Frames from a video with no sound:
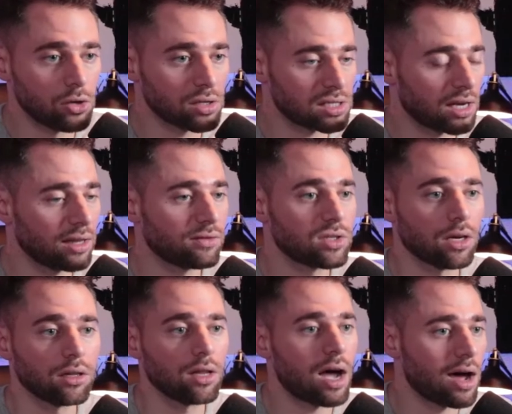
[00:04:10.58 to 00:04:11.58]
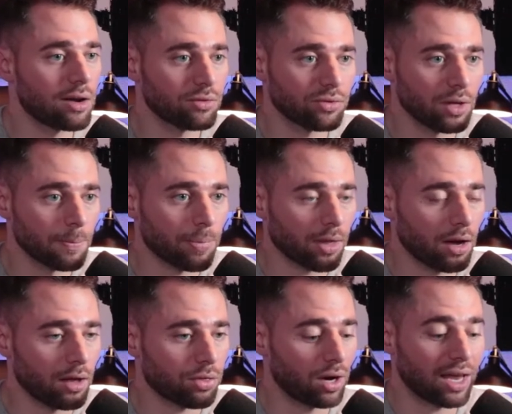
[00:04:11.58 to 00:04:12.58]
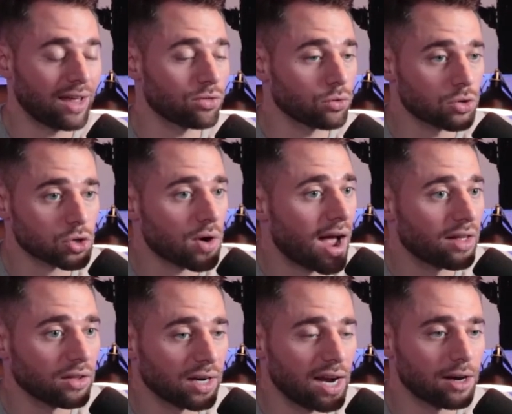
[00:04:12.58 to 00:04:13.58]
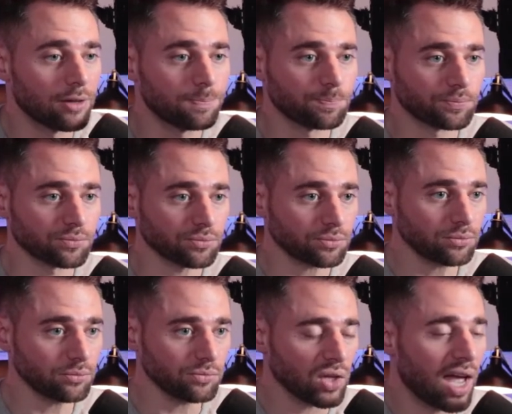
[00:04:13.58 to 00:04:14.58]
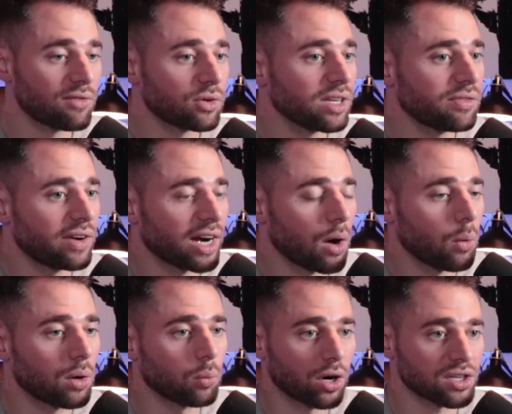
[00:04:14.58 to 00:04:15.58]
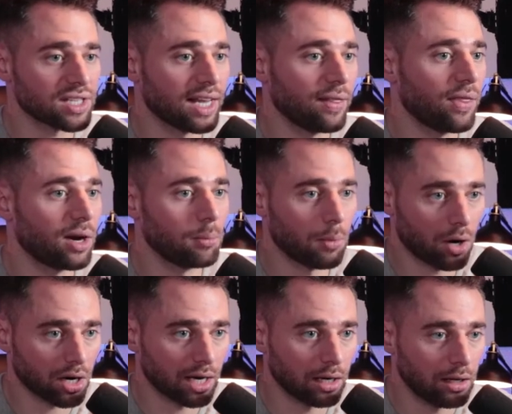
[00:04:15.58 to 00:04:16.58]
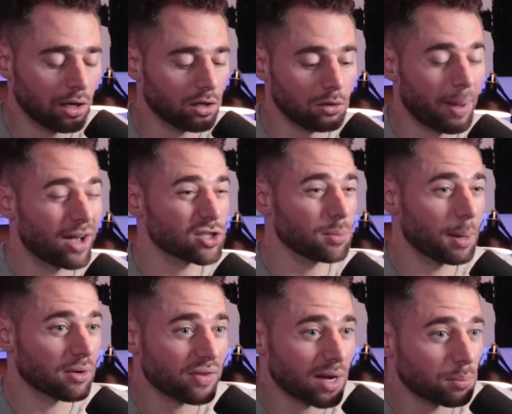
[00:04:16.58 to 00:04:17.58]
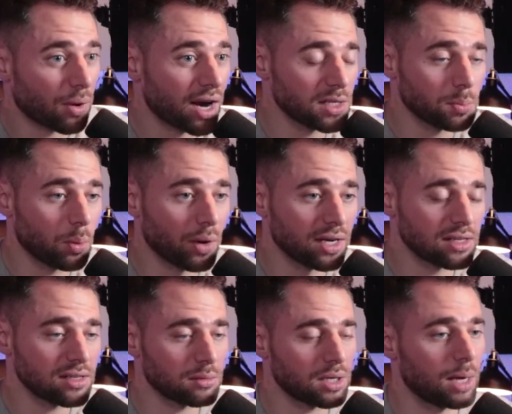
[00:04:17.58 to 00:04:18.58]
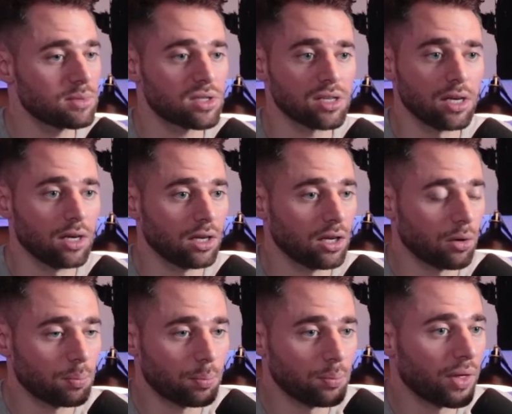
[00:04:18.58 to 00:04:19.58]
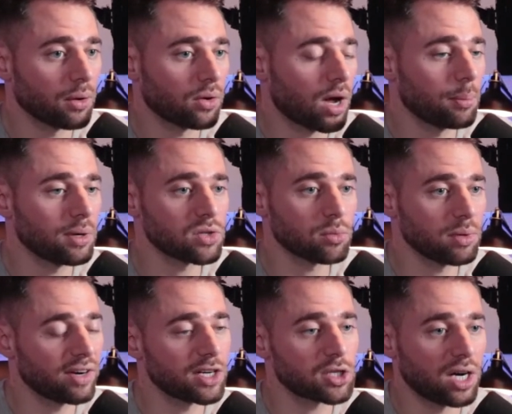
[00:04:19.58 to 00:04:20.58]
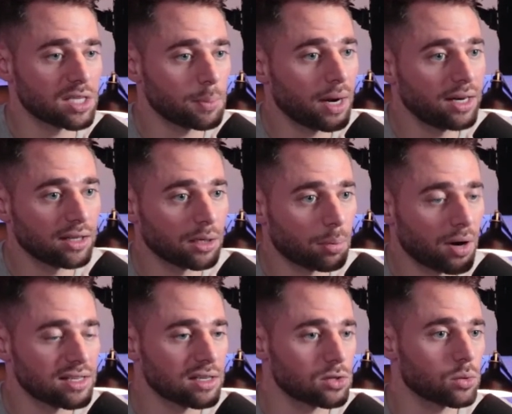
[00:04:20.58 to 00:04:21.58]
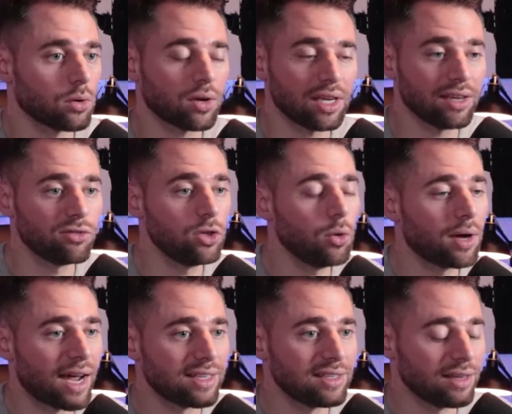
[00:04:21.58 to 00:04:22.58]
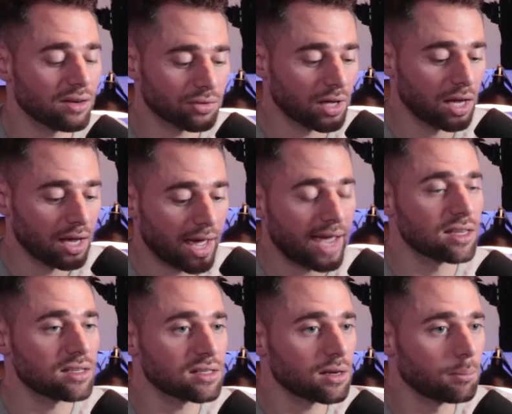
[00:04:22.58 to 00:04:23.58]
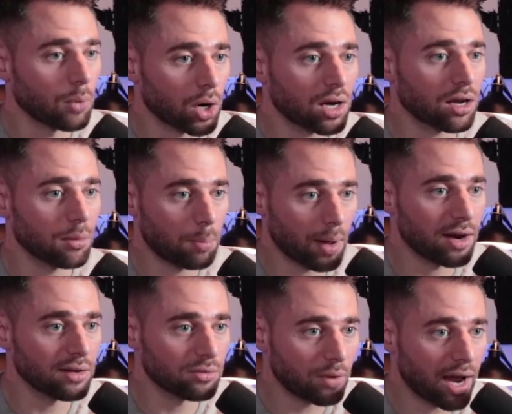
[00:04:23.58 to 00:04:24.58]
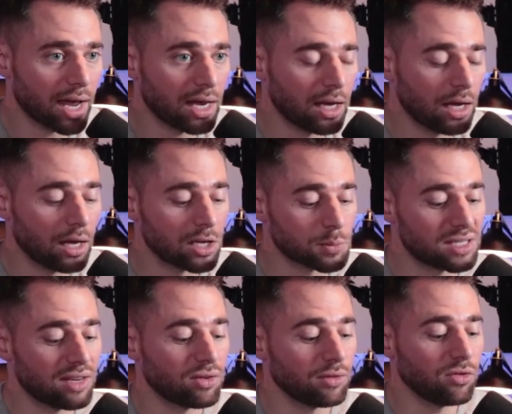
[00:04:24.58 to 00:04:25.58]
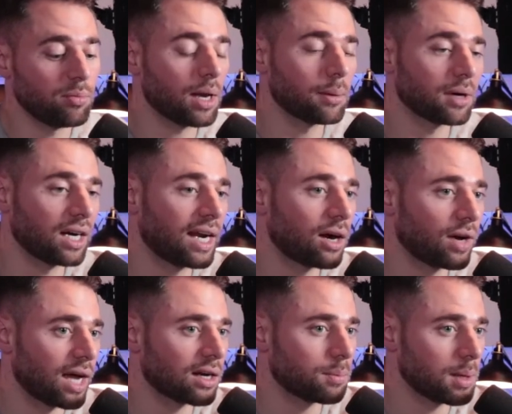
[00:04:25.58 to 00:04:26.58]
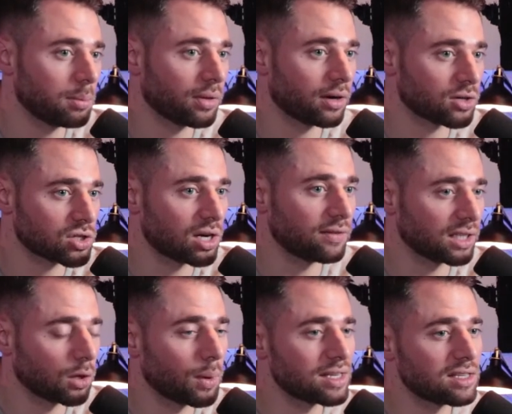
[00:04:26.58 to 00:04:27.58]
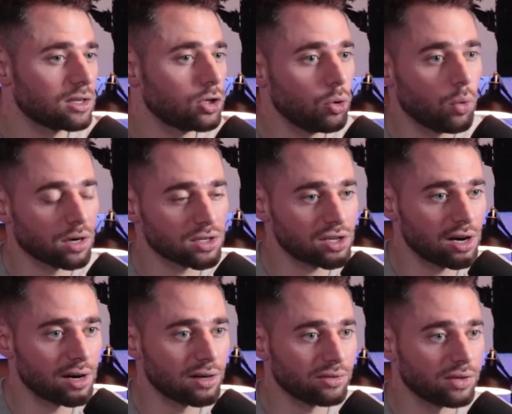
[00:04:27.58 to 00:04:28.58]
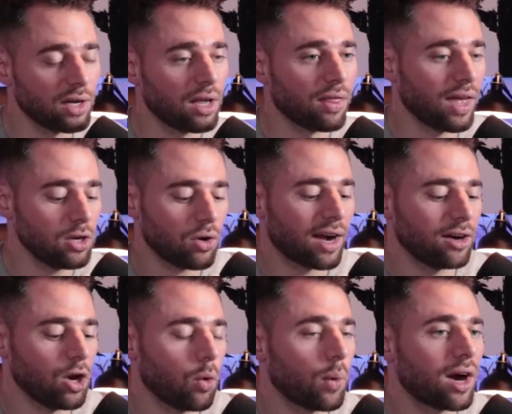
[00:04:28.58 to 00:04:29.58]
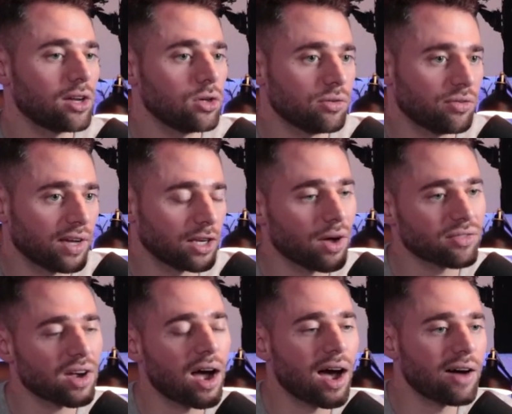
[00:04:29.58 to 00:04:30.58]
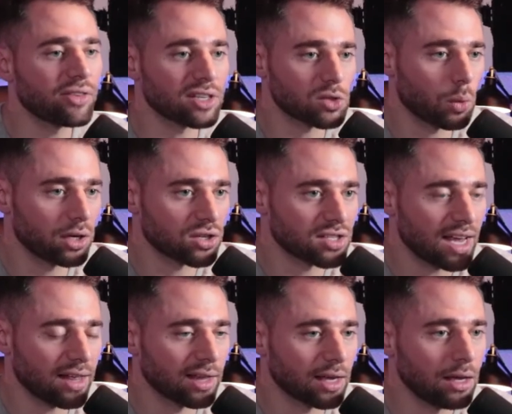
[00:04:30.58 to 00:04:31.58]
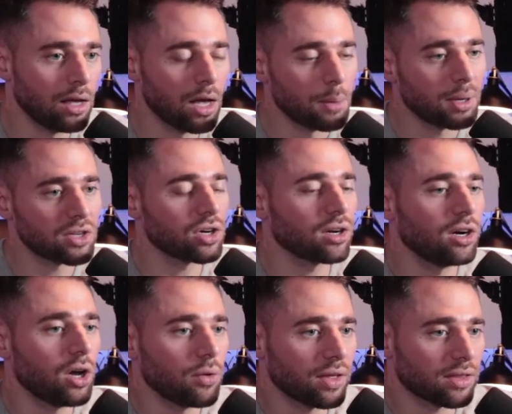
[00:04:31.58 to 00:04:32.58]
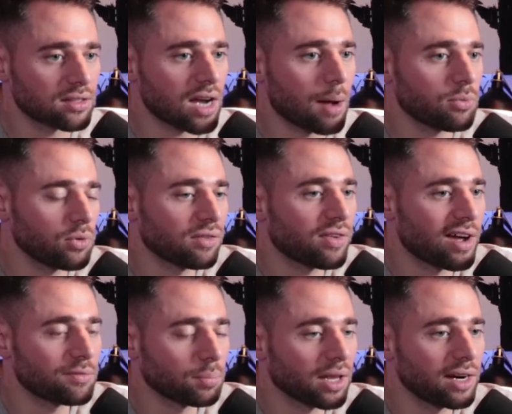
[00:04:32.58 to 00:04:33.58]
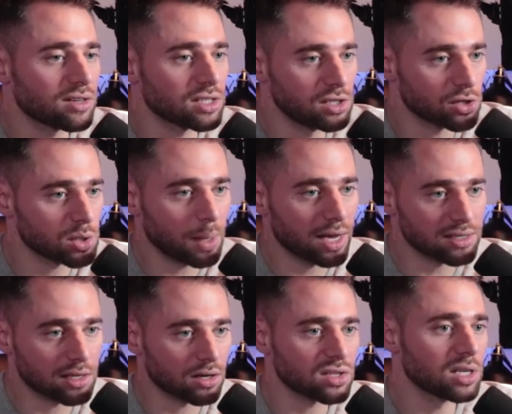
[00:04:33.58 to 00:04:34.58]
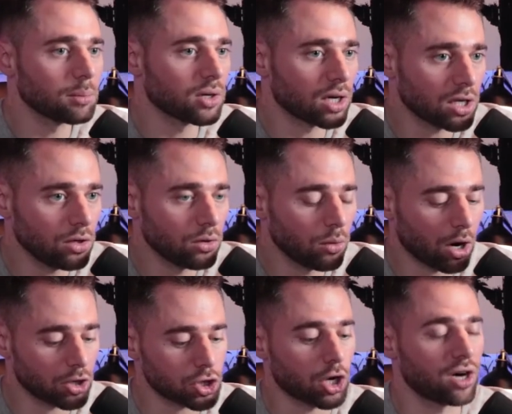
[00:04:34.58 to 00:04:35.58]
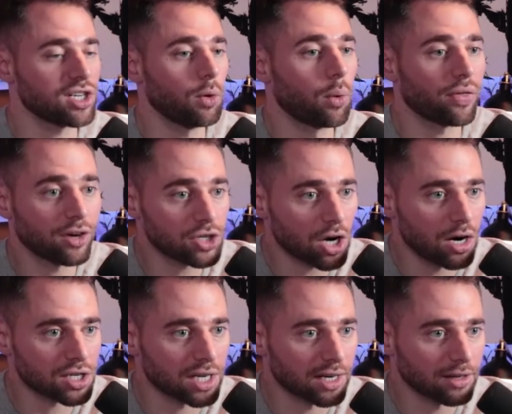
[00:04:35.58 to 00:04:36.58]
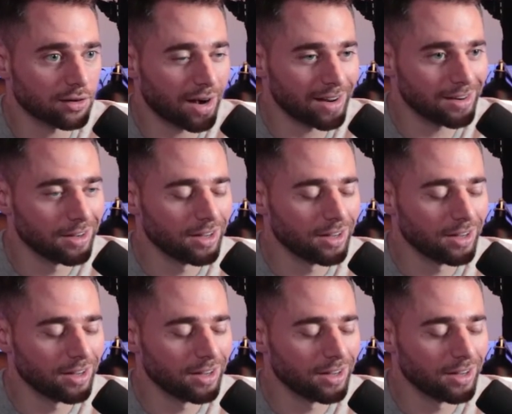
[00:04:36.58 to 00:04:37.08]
You can tell they've done a lot of, uh, again, through trial and error, have really figured out what works in their market. You may also be able to find price points. Sometimes, you know, the companies will be very transparent in their pricing, so it'll give you an idea of, hey, this is a market competitive rate. Specifically, if you've been able to narrow down to people that are serving in the ways that you want to serve, then you kind of know where you fit. You'll have confidence in what you're selling because you're going to know that the top three to five players in your space that are similar to you are charging what they're charging, right?